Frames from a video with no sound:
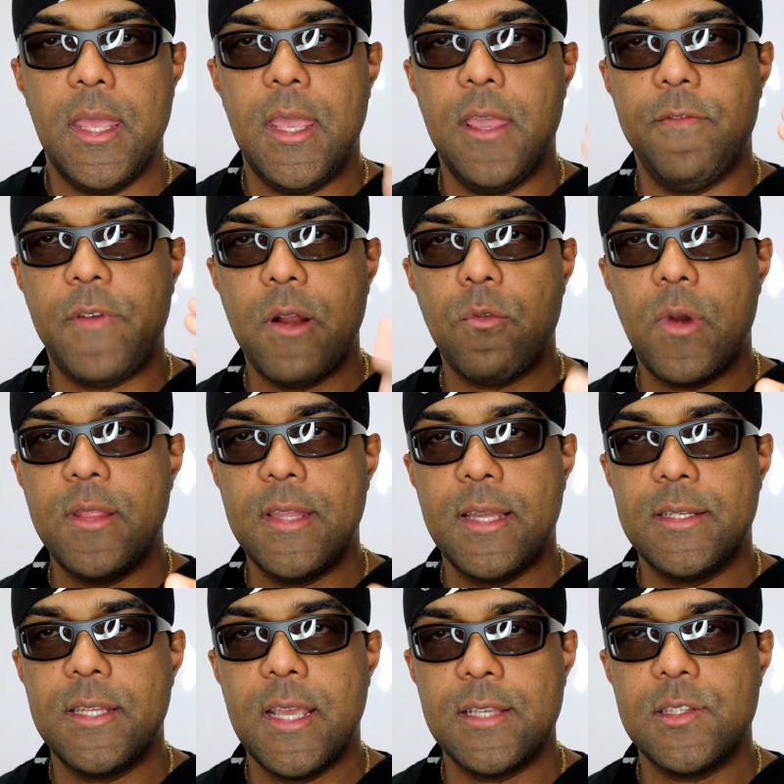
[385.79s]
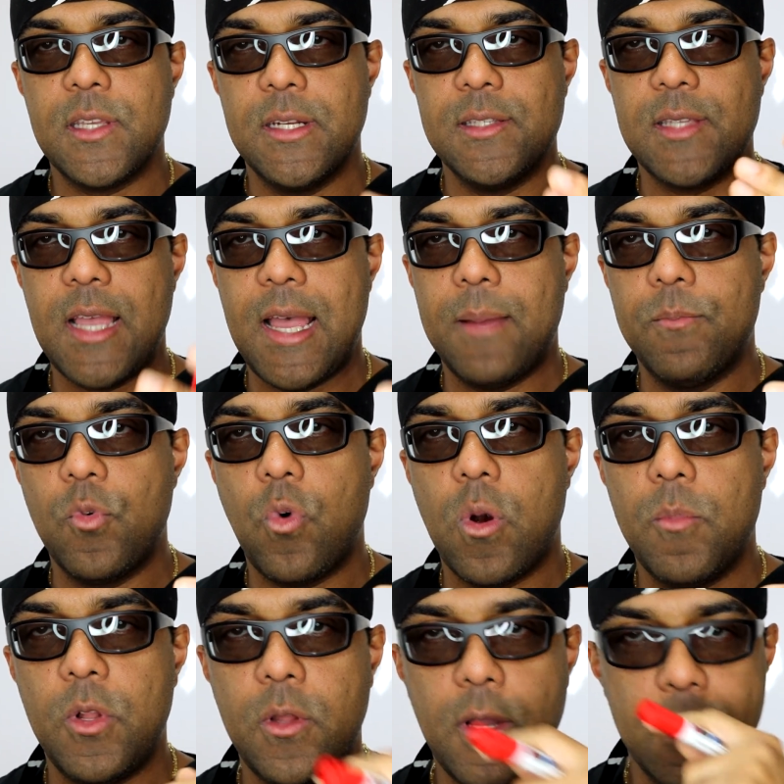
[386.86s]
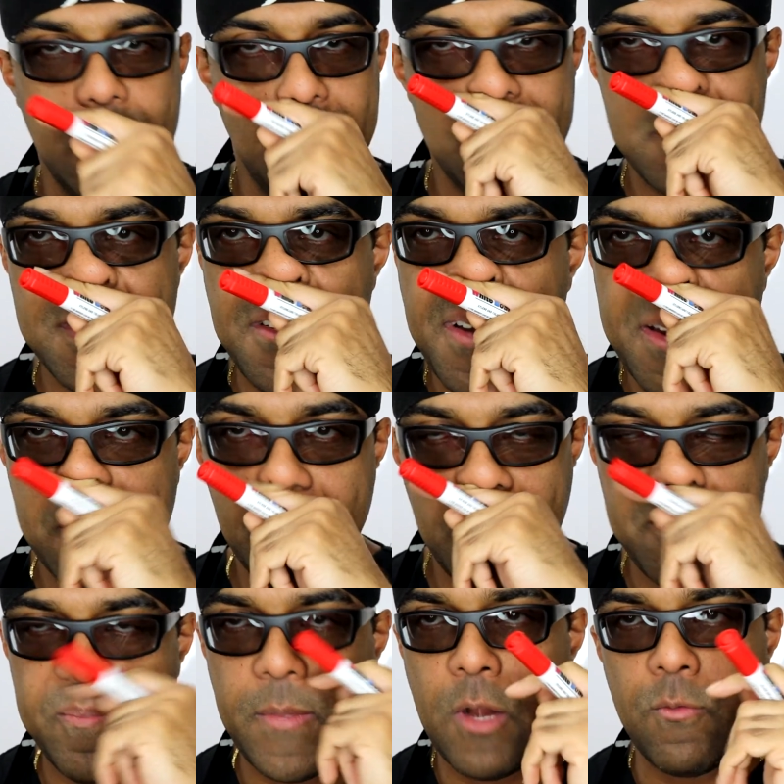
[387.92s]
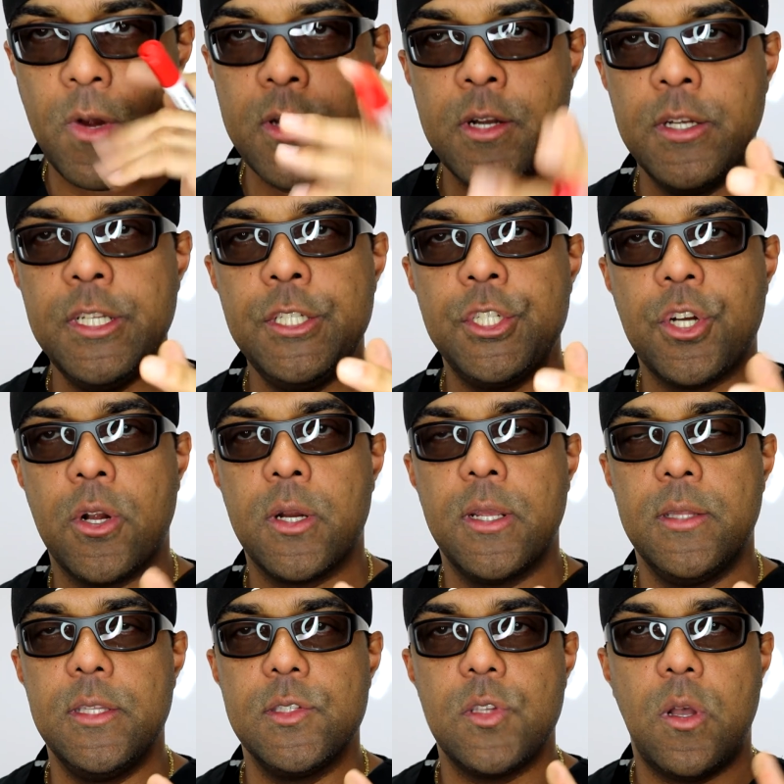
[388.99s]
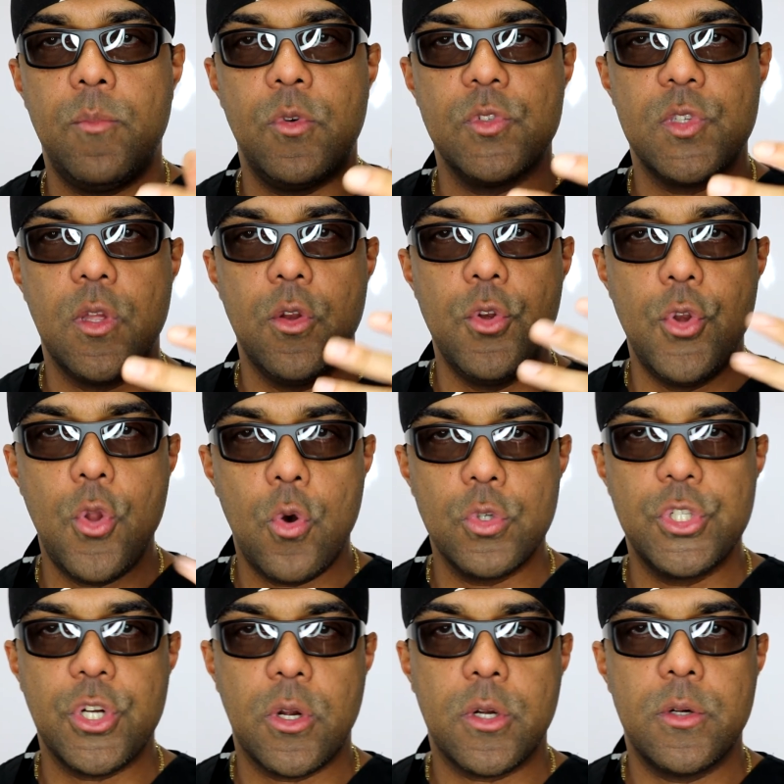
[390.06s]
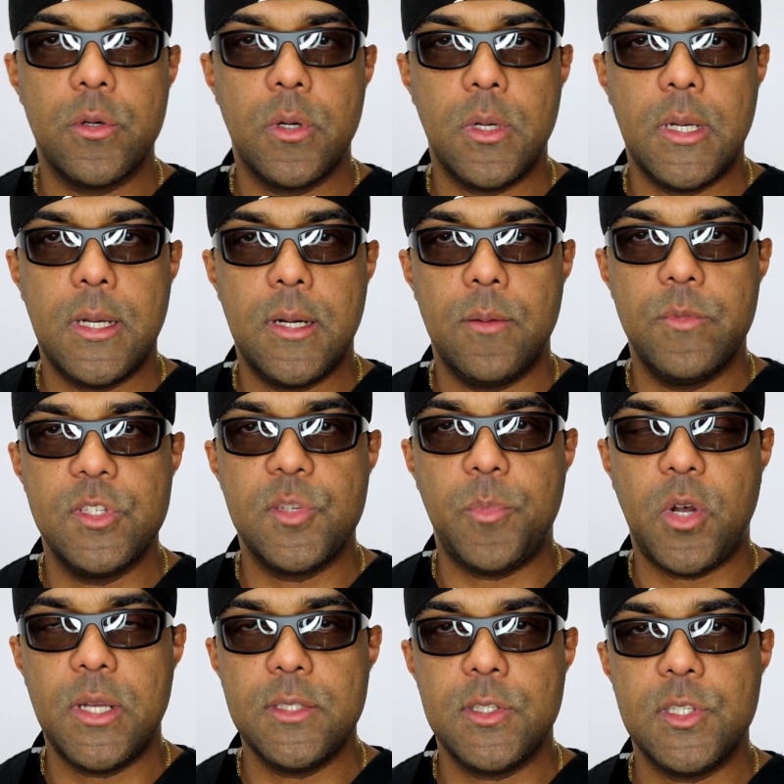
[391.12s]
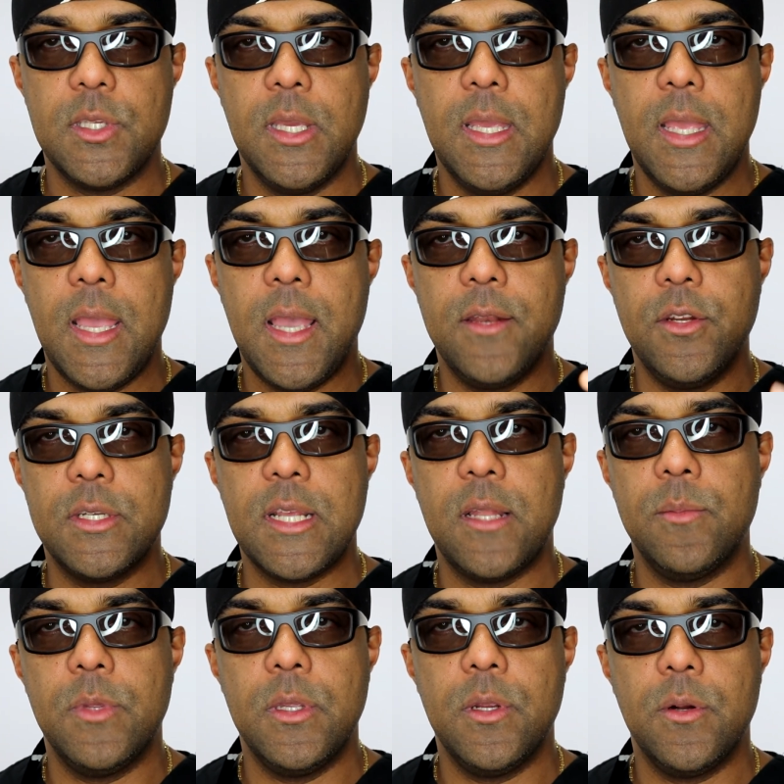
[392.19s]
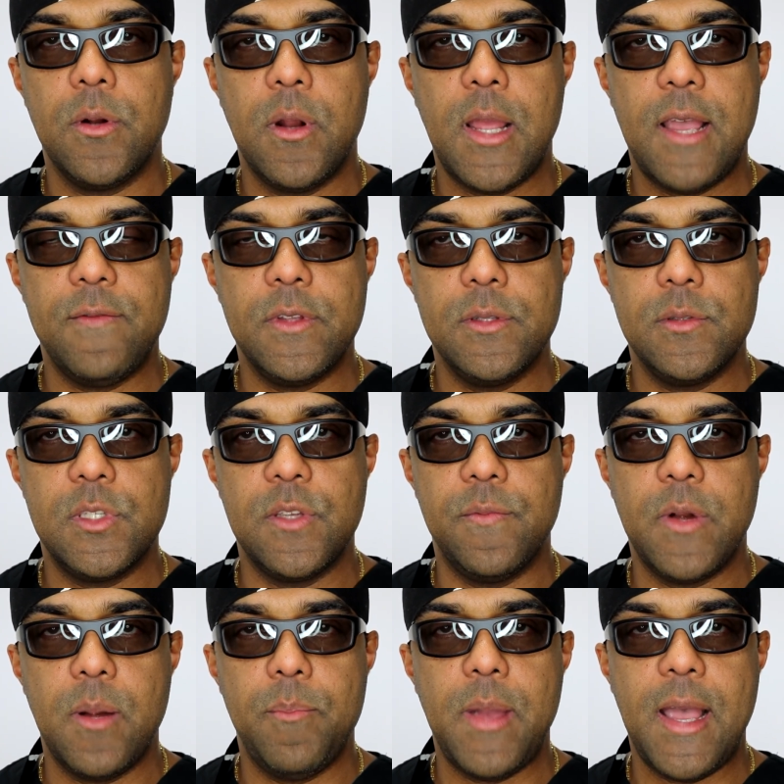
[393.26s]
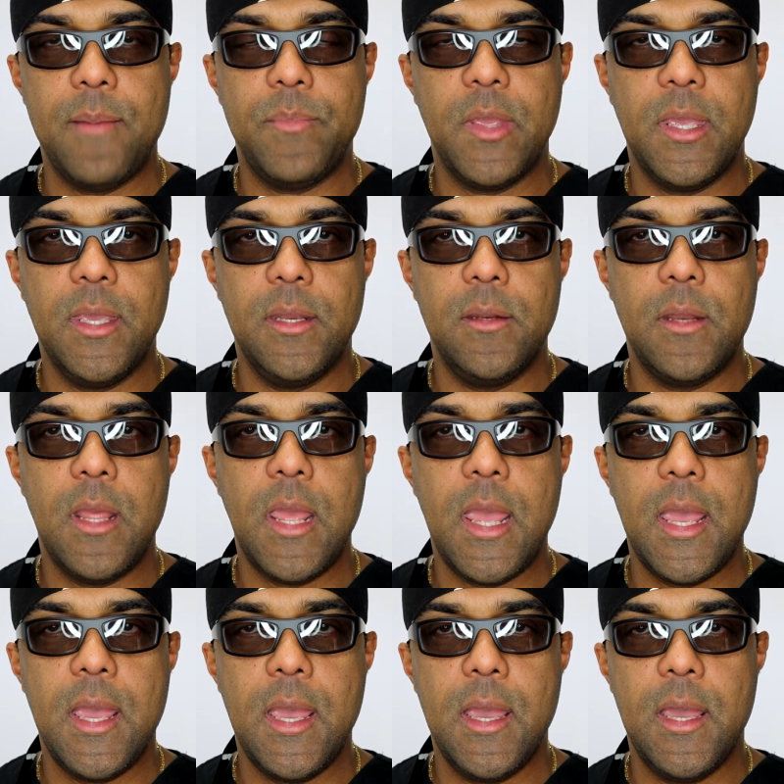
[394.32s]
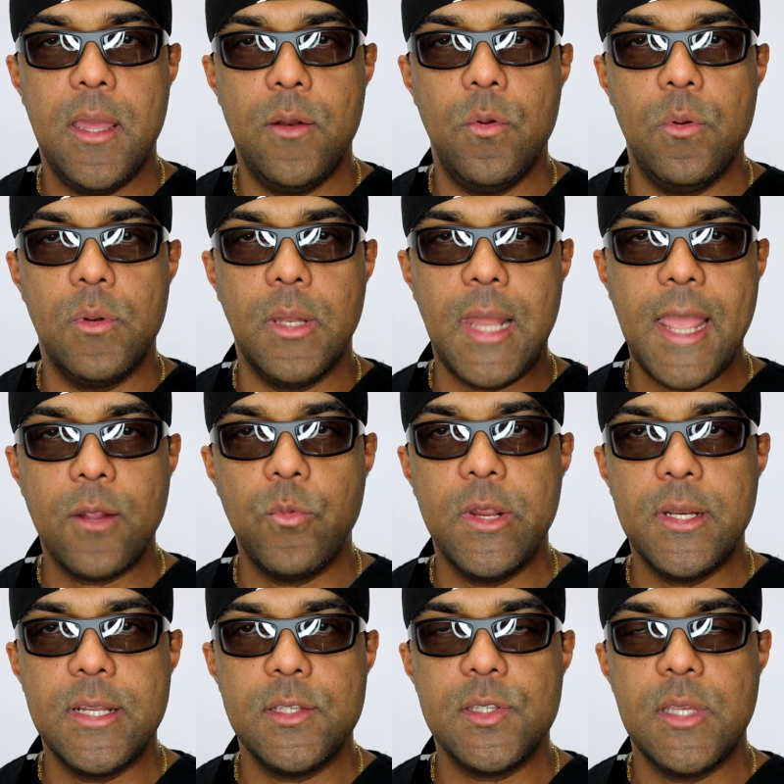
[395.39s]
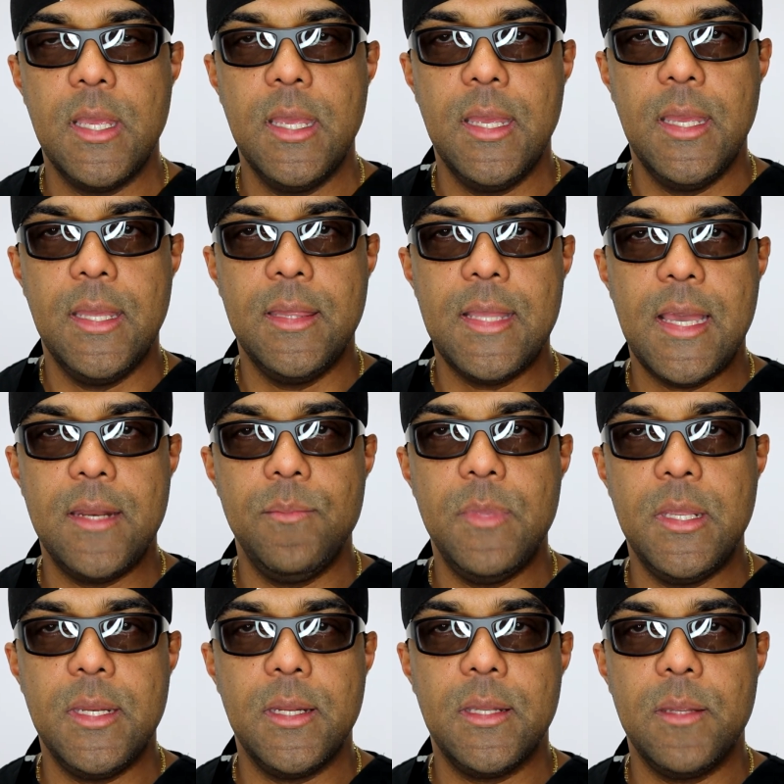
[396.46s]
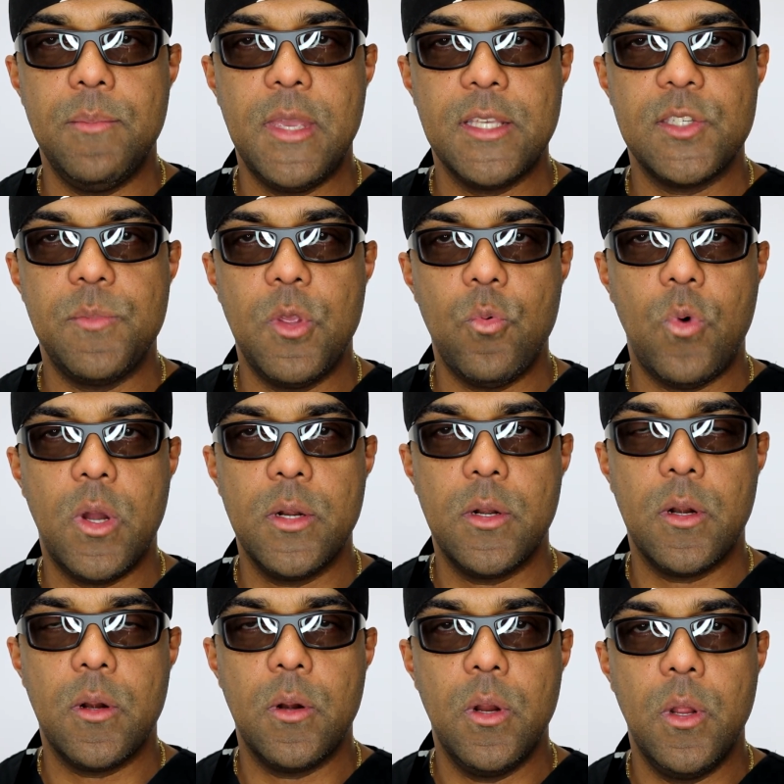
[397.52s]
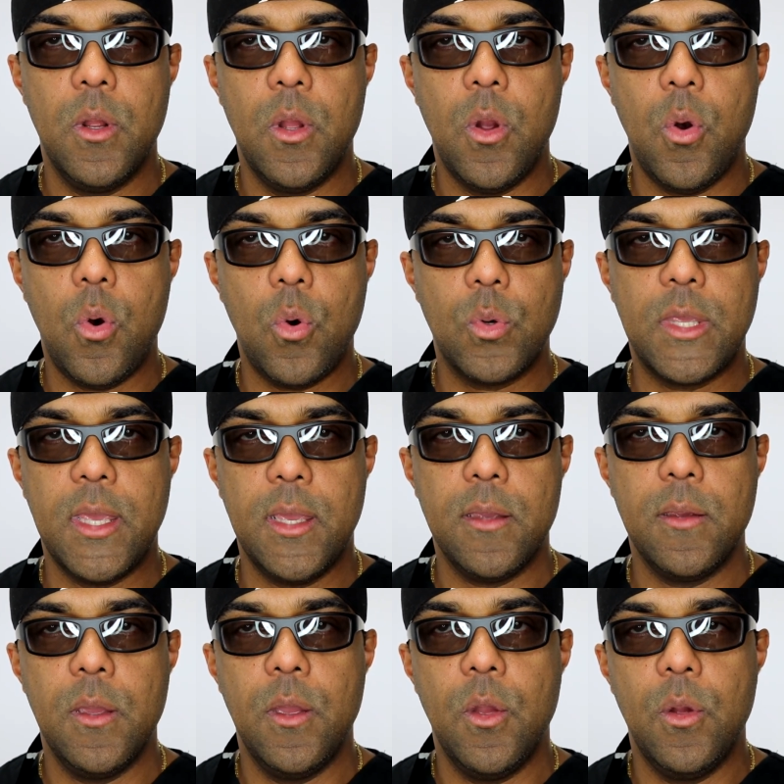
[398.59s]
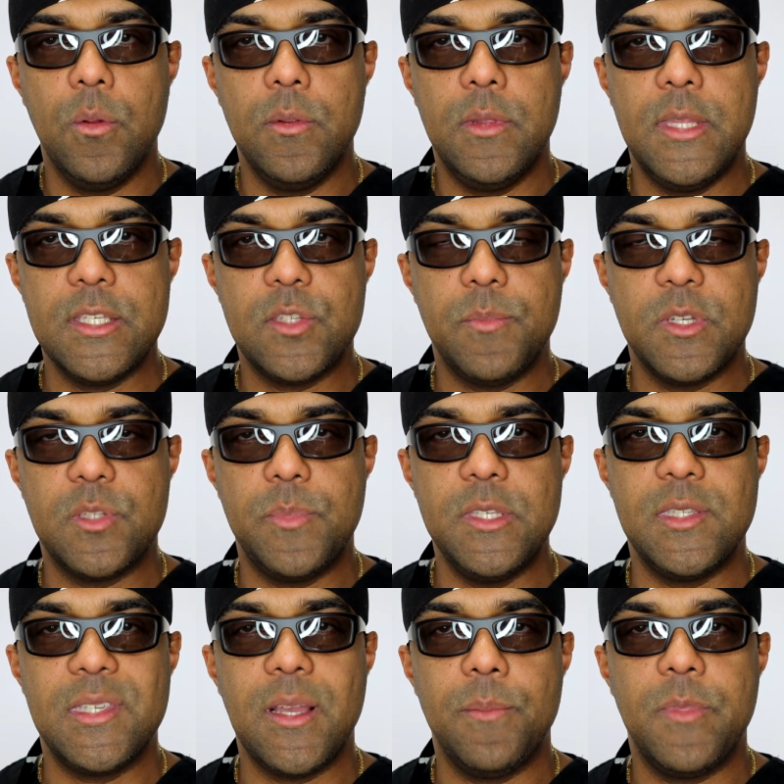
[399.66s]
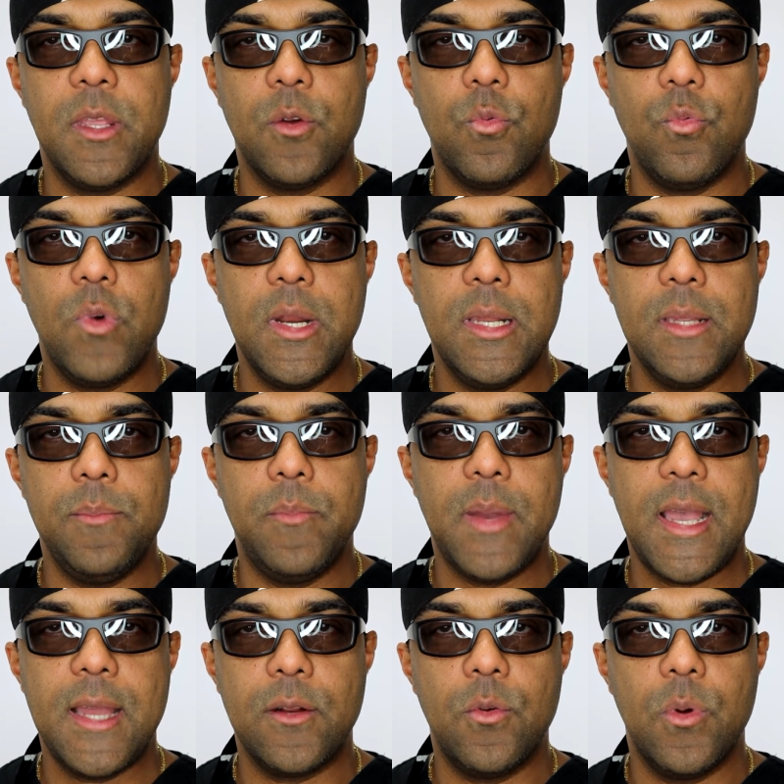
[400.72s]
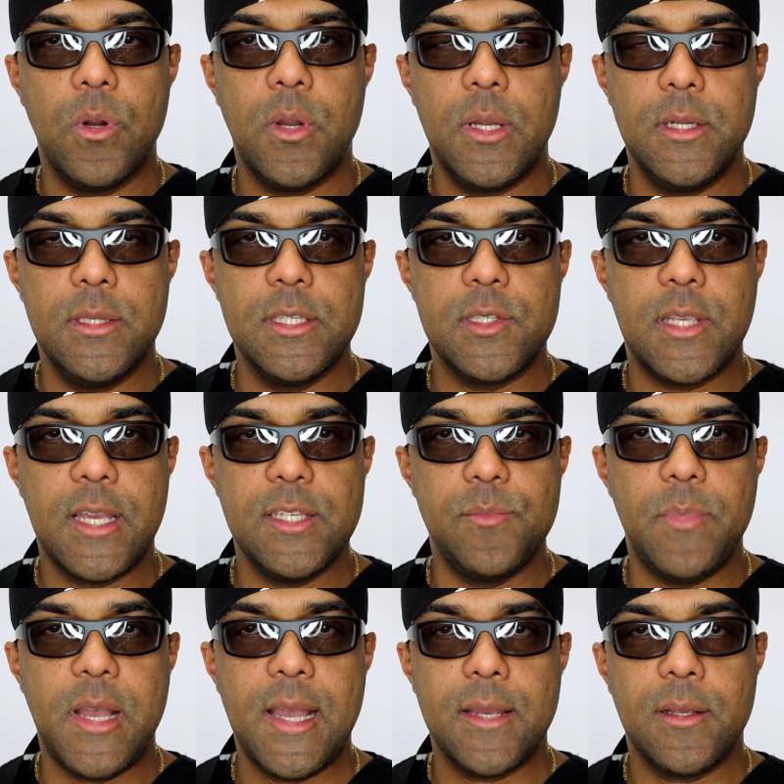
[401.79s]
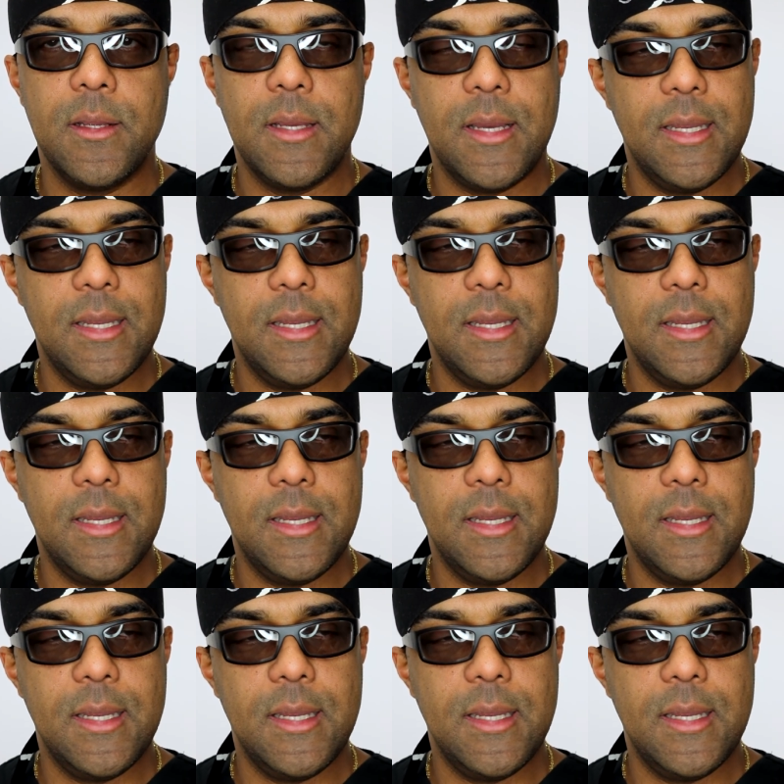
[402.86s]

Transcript: If I run that test and it's abnormal on you, so I run your knee jerk and there's almost no jerk response, and you're telling me you're having severe back pain and leg weakness, that immediately makes me wonder, okay, this must be something really bad going on in this guy's back.